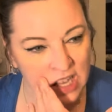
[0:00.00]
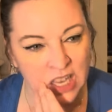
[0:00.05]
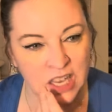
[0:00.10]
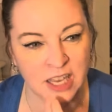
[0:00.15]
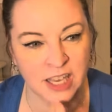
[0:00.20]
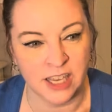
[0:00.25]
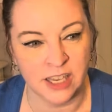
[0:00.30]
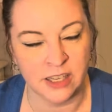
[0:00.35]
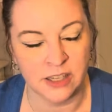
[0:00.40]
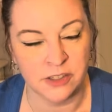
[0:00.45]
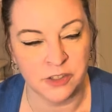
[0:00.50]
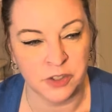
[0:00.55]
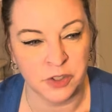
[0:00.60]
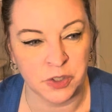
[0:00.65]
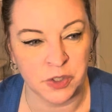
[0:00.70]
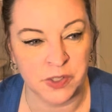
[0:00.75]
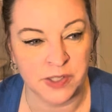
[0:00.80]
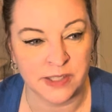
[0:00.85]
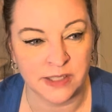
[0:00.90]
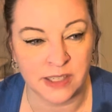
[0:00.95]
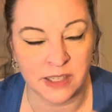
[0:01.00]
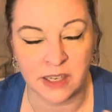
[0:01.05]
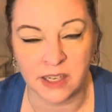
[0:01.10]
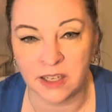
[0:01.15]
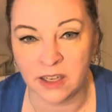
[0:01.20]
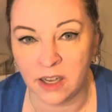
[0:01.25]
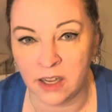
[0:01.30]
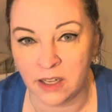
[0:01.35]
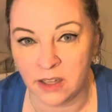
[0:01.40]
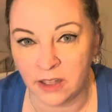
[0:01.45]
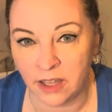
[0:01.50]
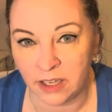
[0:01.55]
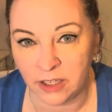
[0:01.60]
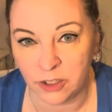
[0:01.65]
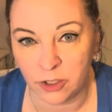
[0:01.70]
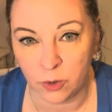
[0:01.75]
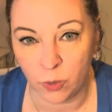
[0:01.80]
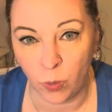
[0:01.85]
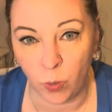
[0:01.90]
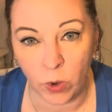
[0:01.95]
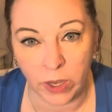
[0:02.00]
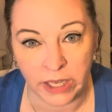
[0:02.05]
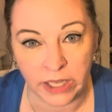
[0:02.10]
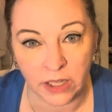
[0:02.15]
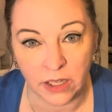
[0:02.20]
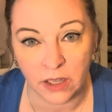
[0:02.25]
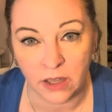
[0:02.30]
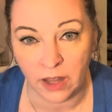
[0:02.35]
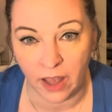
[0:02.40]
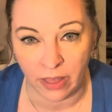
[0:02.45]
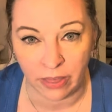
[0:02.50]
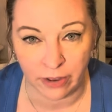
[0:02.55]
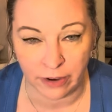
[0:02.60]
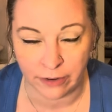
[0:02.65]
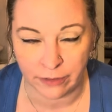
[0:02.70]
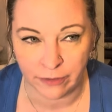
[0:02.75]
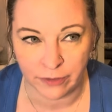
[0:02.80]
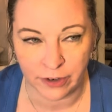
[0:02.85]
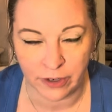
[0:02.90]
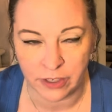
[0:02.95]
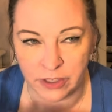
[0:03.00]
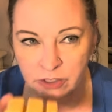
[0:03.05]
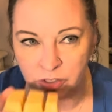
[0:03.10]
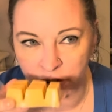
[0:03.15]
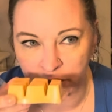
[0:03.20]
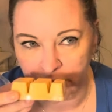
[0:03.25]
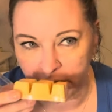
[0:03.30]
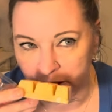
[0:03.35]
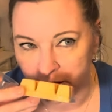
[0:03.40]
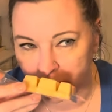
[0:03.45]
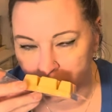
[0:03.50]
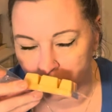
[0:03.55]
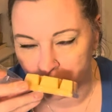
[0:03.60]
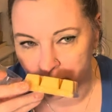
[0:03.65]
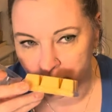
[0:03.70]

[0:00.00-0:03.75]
and you're sitting on like your white leather furniture